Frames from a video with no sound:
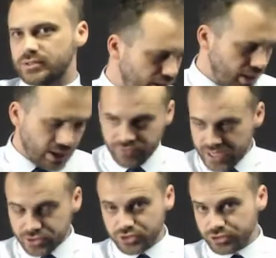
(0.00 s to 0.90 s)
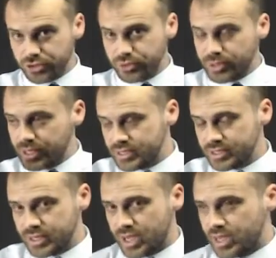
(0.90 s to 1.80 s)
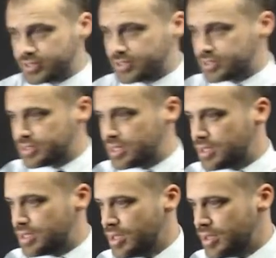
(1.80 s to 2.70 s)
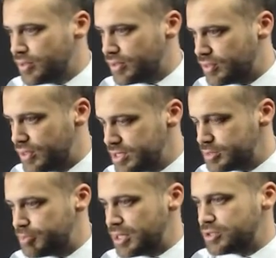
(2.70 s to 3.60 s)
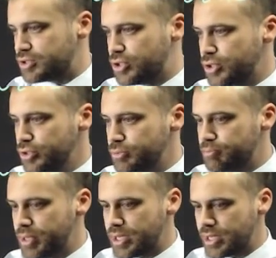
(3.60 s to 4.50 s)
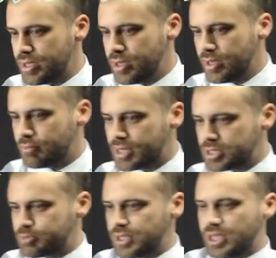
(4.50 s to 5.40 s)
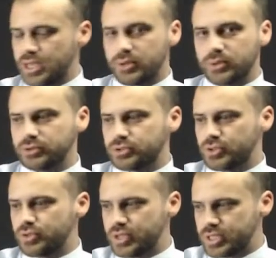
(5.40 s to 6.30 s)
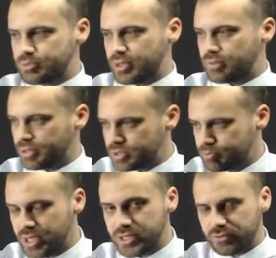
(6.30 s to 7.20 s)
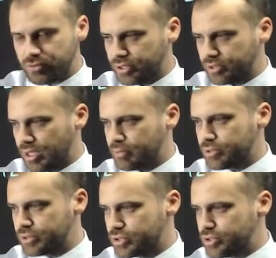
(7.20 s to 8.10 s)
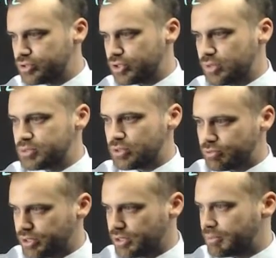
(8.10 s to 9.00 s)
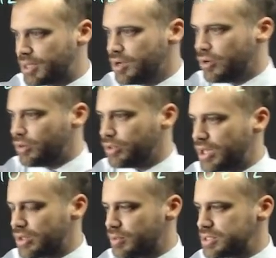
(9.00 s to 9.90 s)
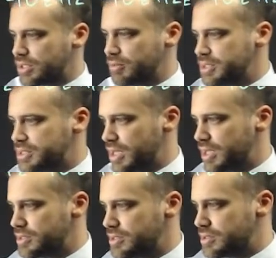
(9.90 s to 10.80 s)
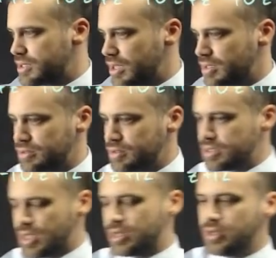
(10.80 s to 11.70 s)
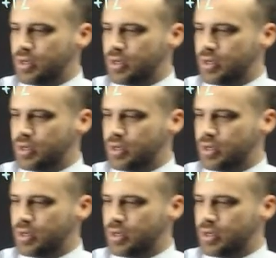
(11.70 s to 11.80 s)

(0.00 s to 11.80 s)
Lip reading: And if that's true, it isn't hard to see that this bit, 2b, must be equal to this bit, because b is a real number and 2 times the real number. All the other ones are going to be z, z, z.